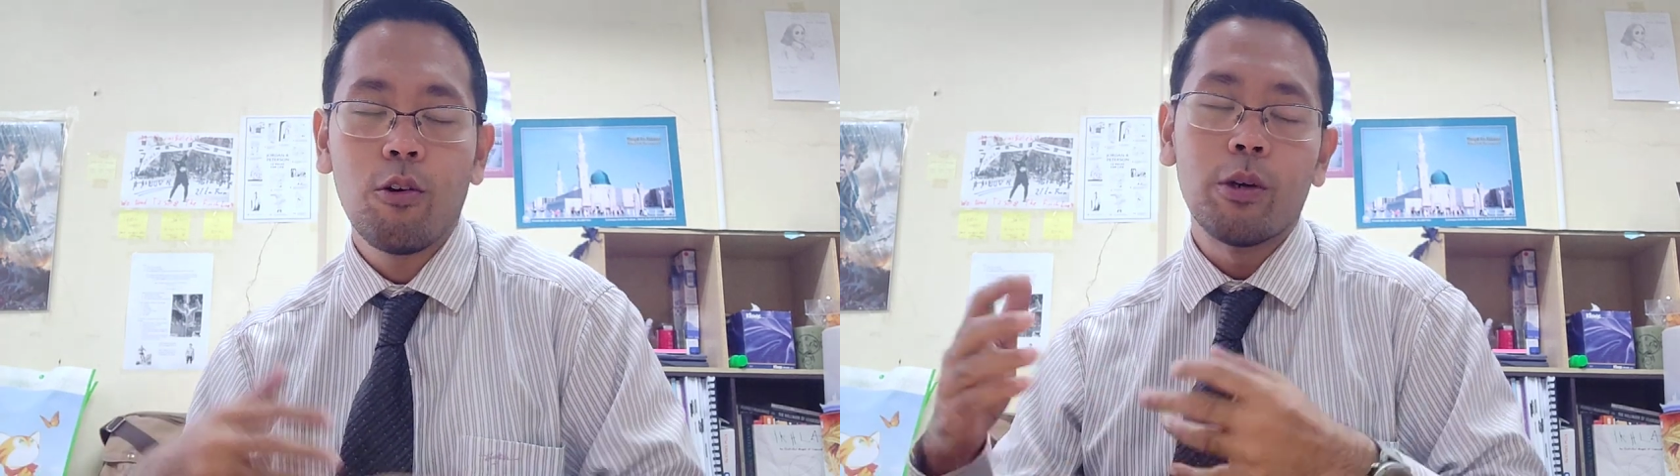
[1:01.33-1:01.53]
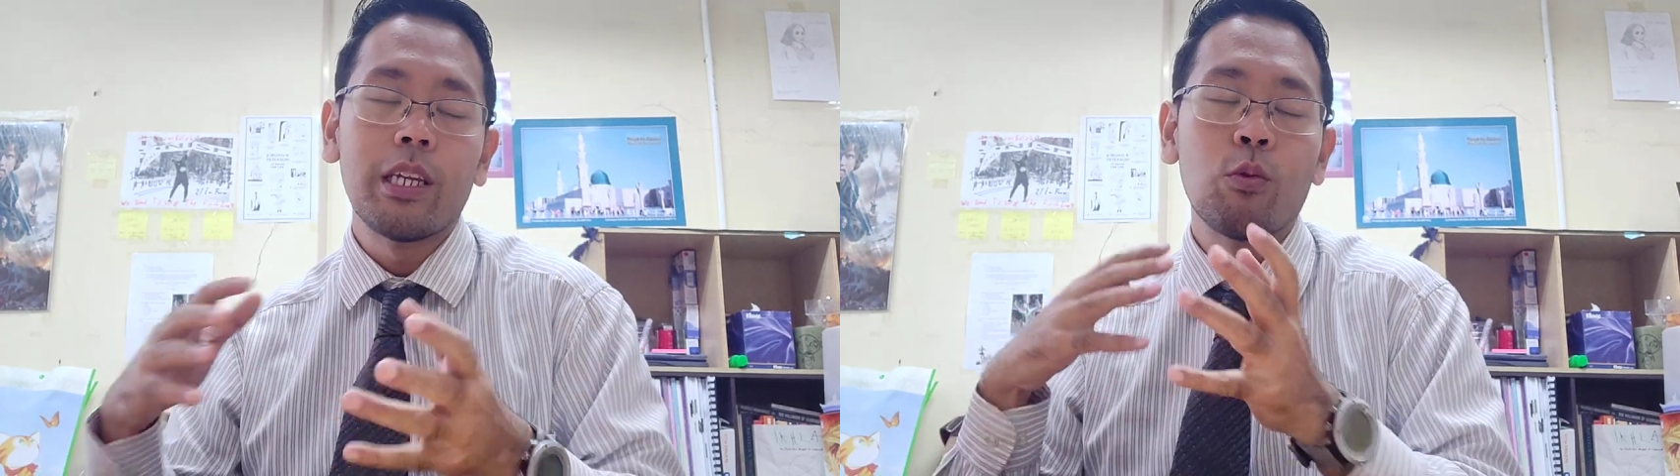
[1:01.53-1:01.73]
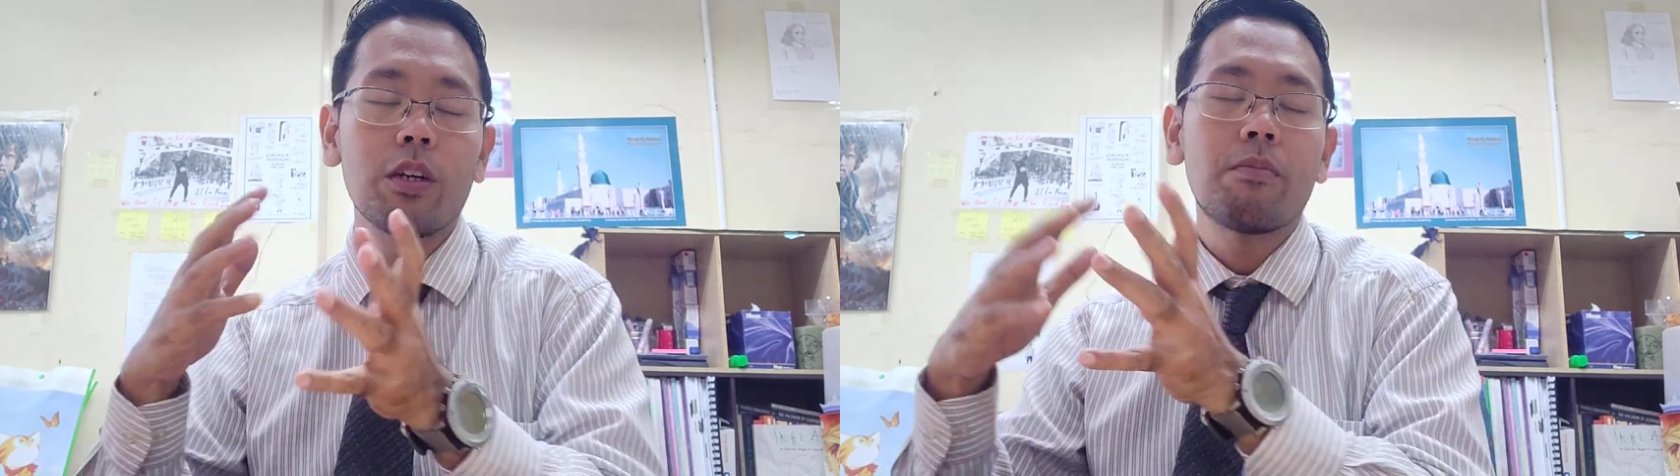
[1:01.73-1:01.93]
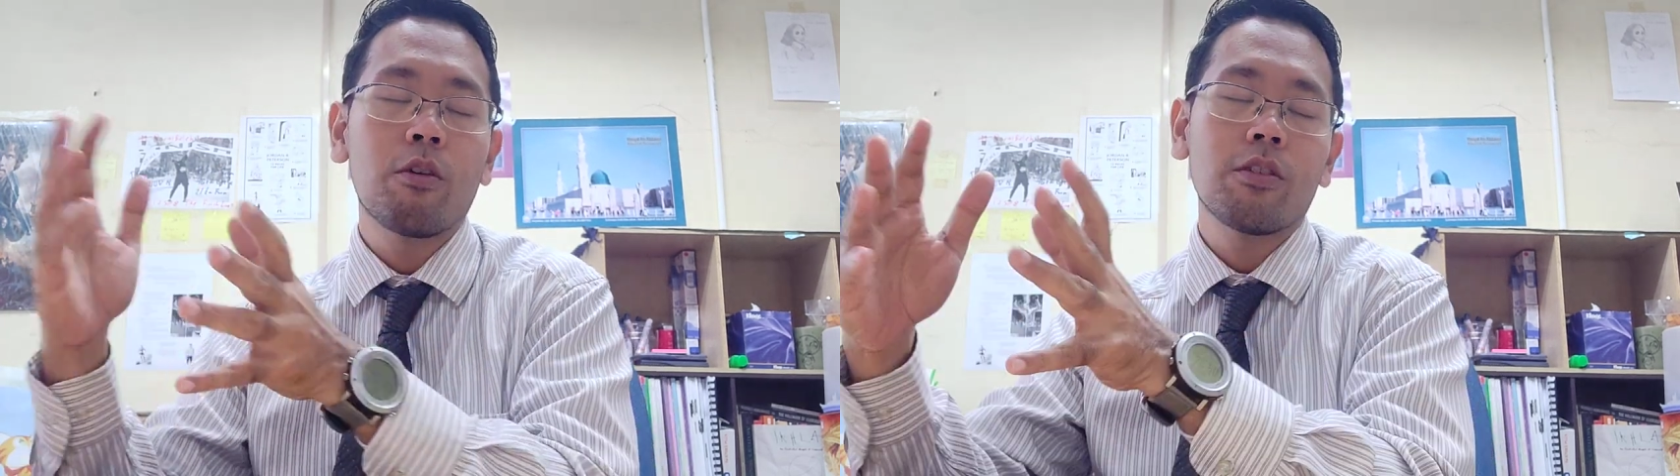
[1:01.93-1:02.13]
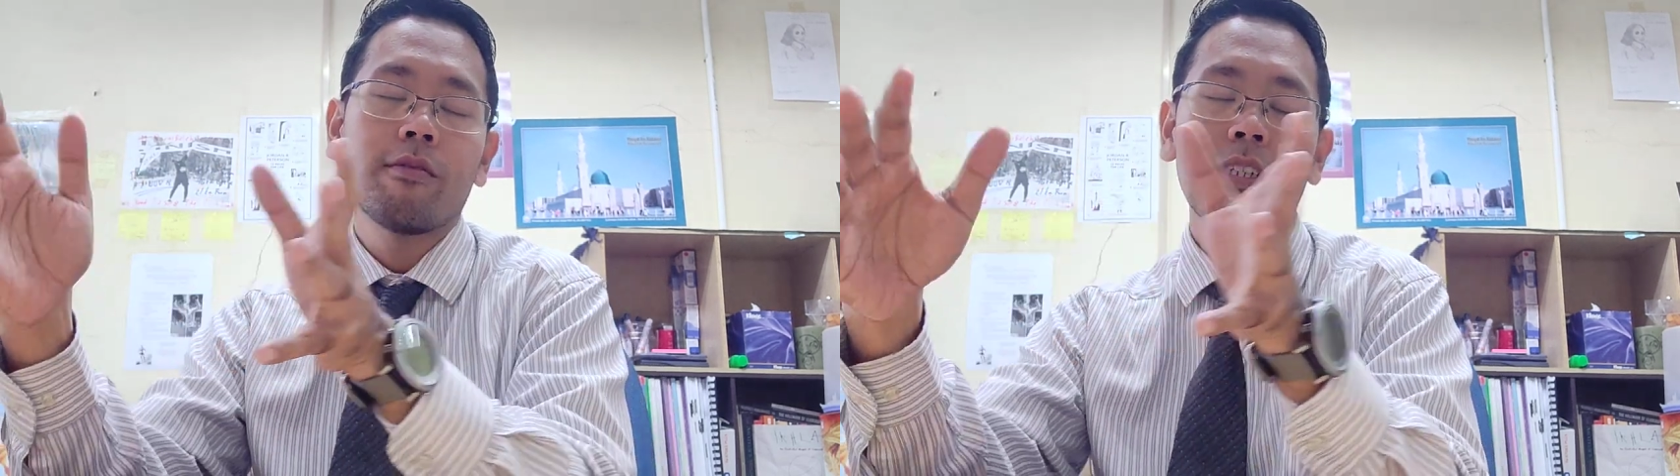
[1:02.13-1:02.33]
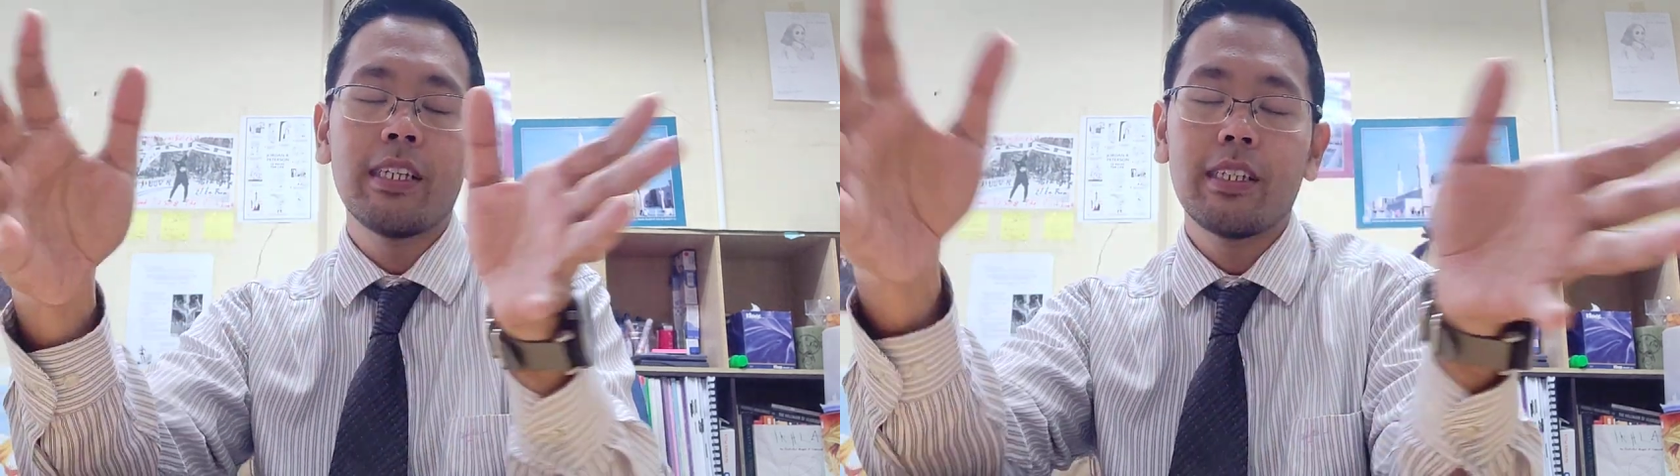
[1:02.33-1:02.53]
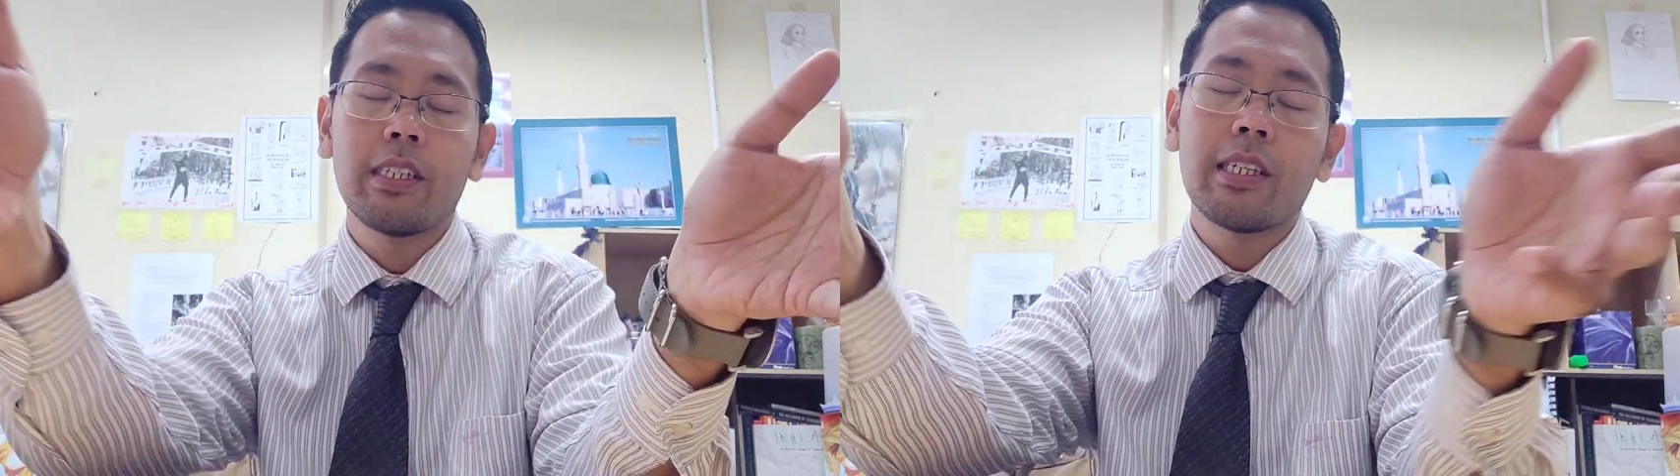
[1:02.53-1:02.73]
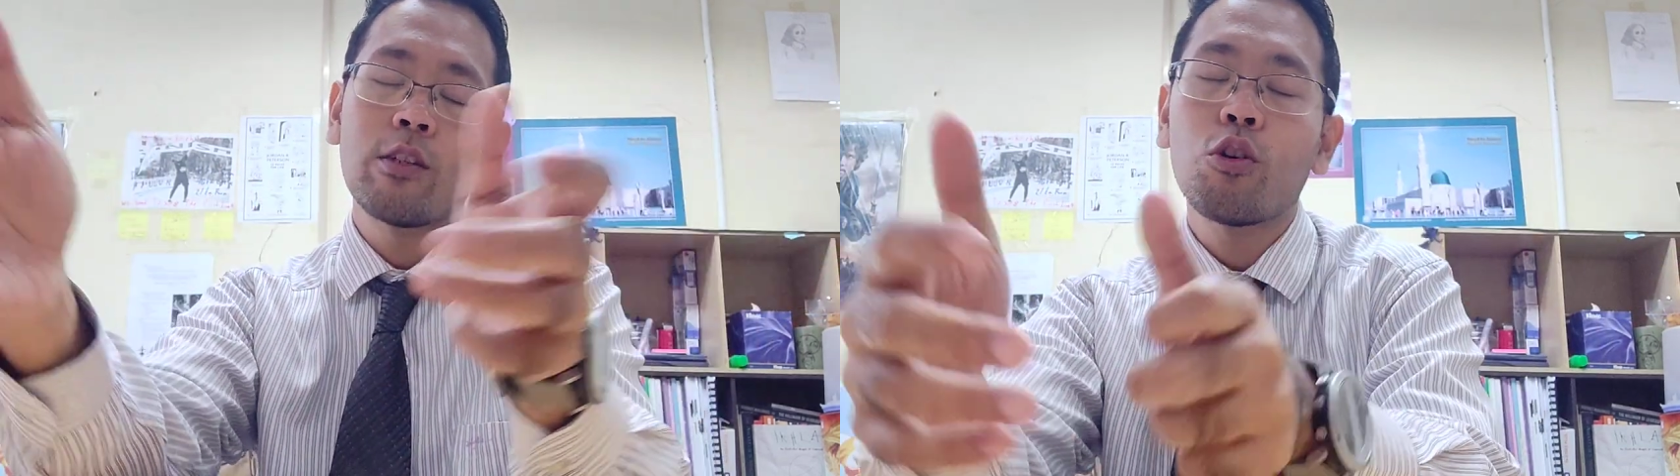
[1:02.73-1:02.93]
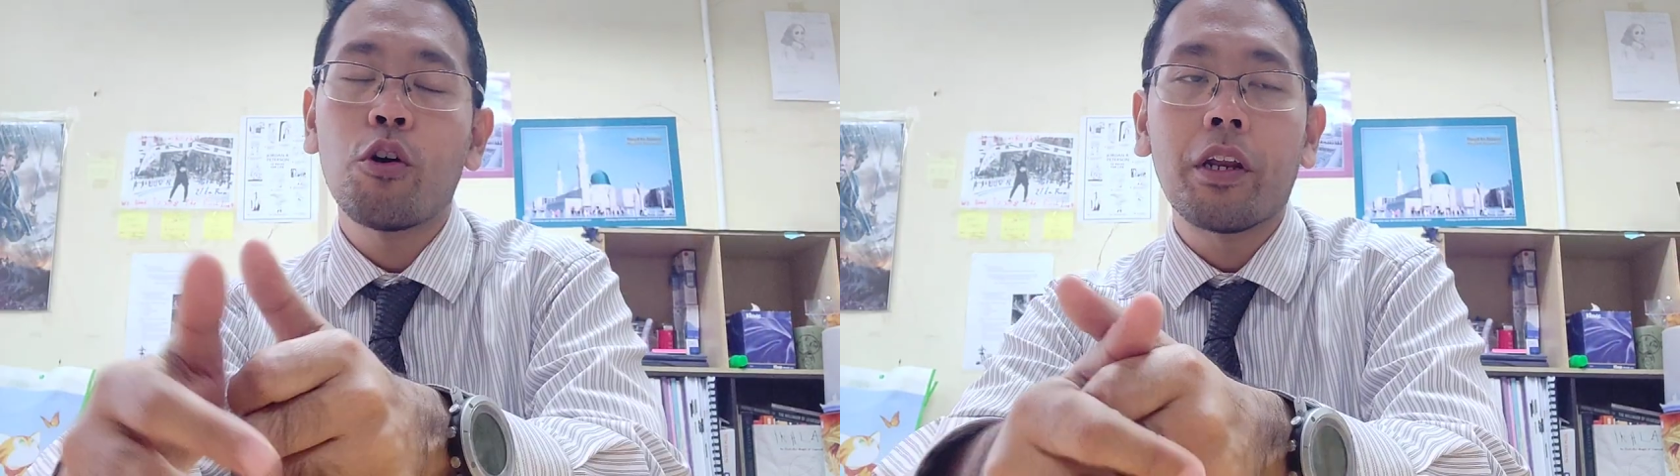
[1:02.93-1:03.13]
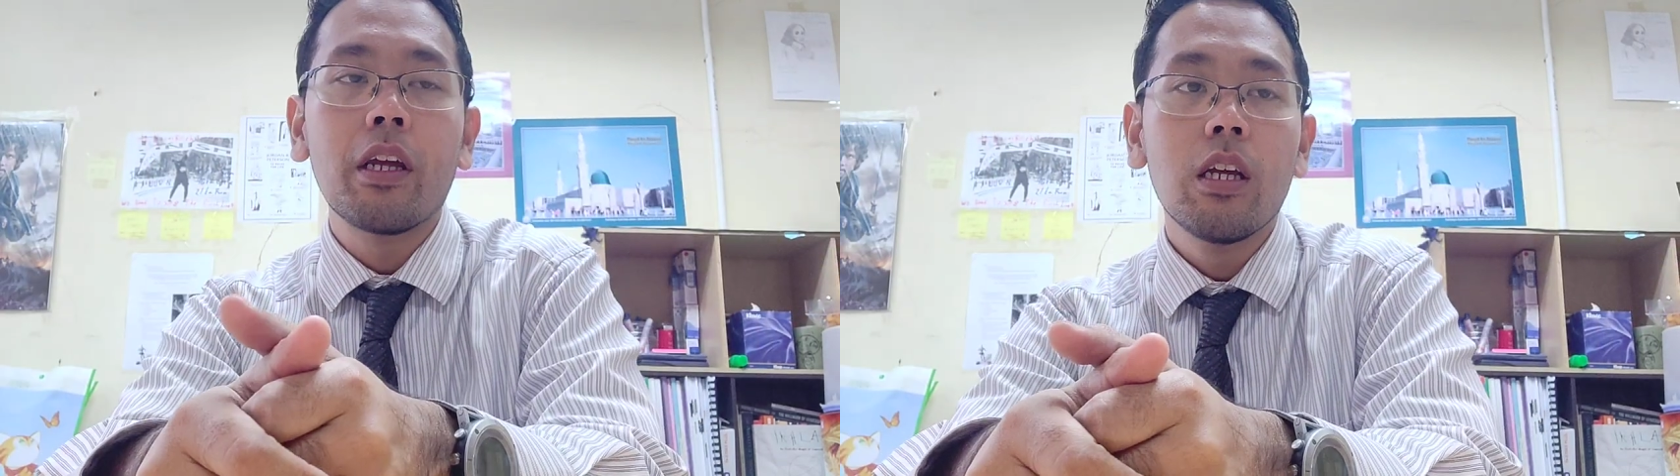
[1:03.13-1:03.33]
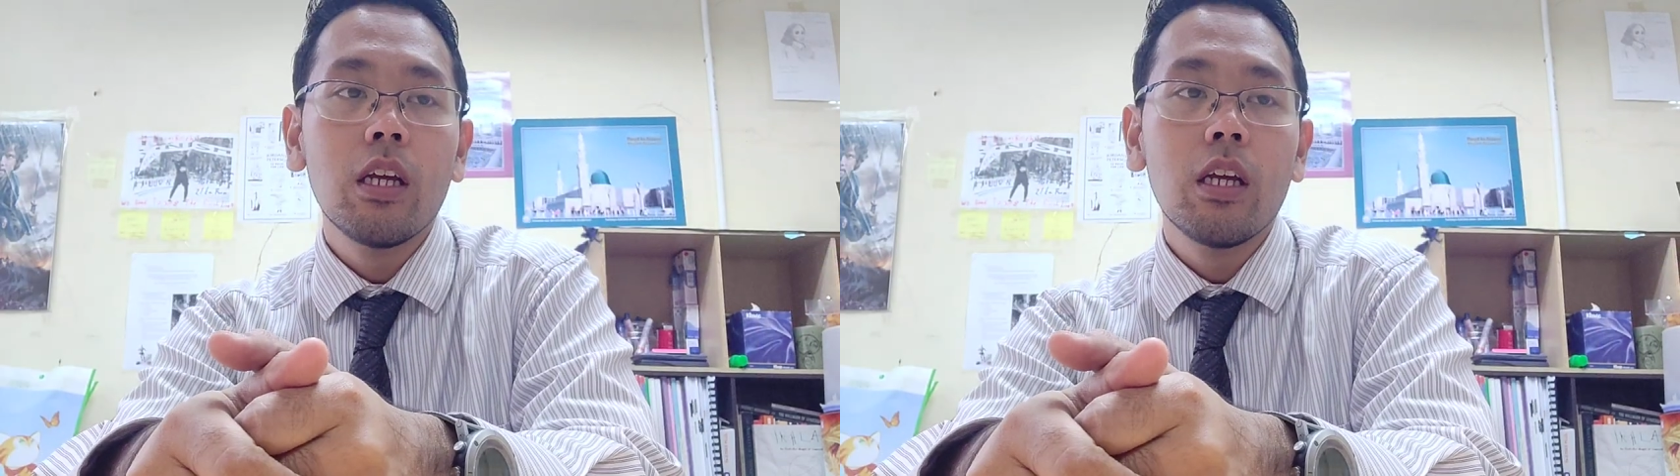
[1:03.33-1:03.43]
Oh, it works because of this and so on.